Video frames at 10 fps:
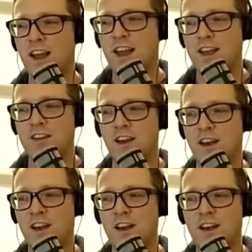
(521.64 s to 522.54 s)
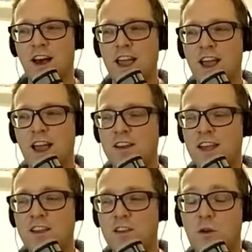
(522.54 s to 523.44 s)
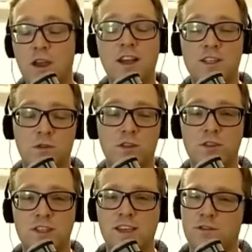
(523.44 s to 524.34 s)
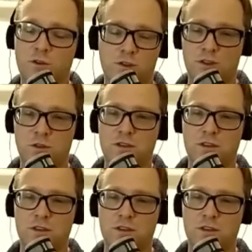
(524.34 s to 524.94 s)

And uh, I, you know, English with Lucy, of course you do.